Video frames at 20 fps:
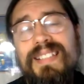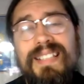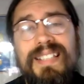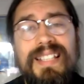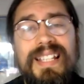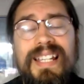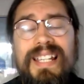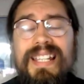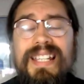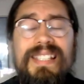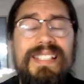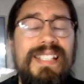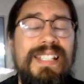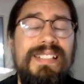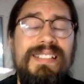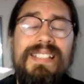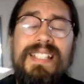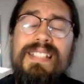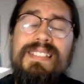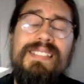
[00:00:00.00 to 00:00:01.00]

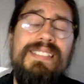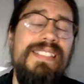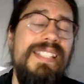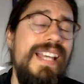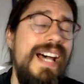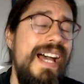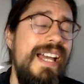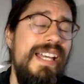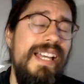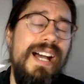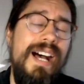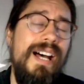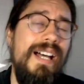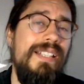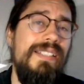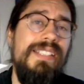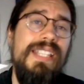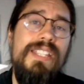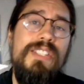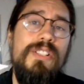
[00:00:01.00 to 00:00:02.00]
it, it's not uh,
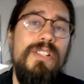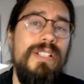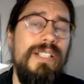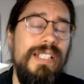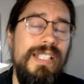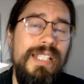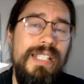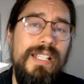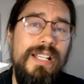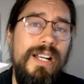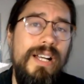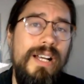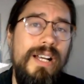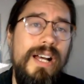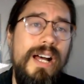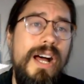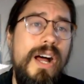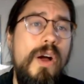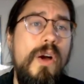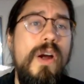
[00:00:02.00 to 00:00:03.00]
uh digitally uh,
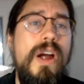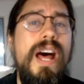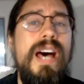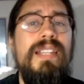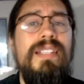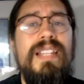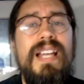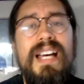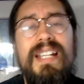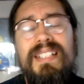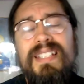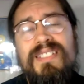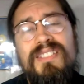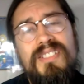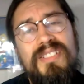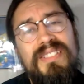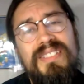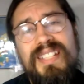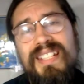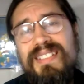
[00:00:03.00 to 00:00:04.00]
uh, online. It's
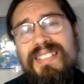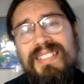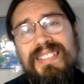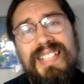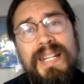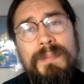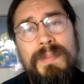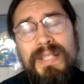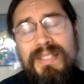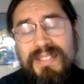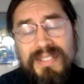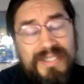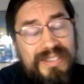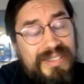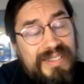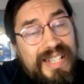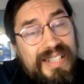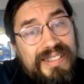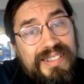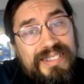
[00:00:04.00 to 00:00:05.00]
just not the same. It's
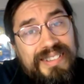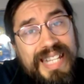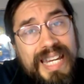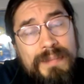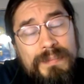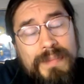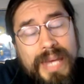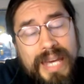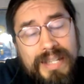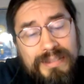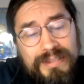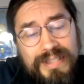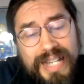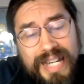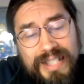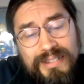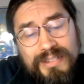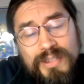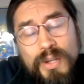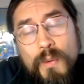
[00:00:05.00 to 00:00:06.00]
just not the same. I don't
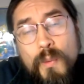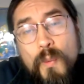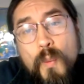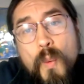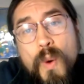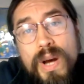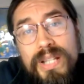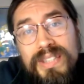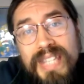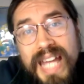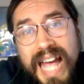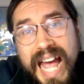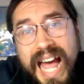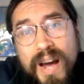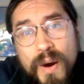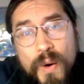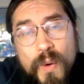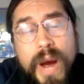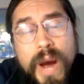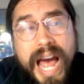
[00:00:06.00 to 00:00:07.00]
I don't know what
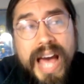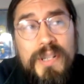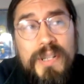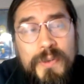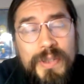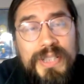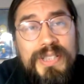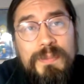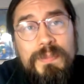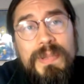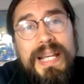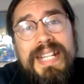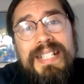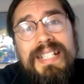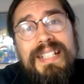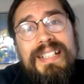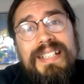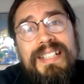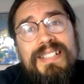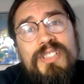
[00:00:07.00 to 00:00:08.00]
how how to explain
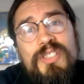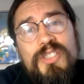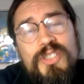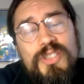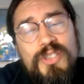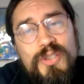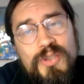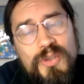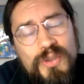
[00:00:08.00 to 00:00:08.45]
it. It's